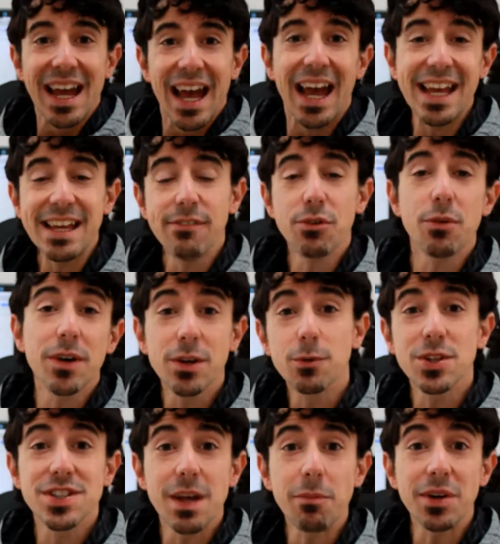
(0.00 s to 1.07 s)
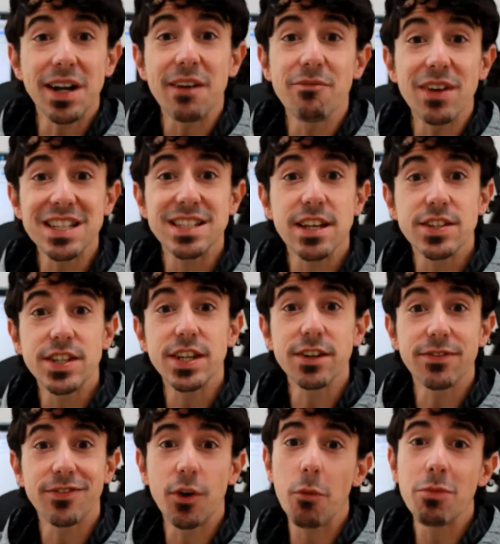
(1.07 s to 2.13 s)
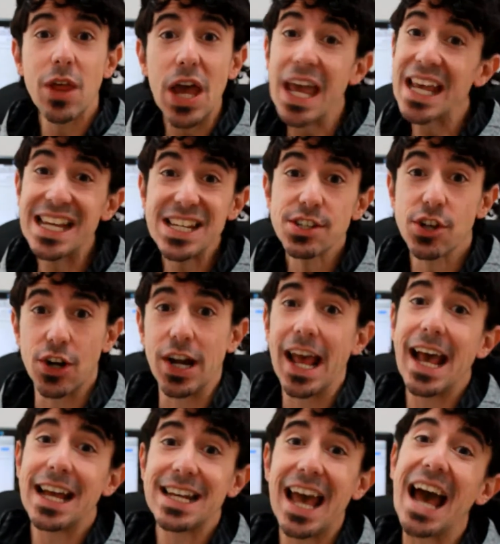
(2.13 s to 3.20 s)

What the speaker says: Hey everybody, what's up? I'm Vazquez here from the internet,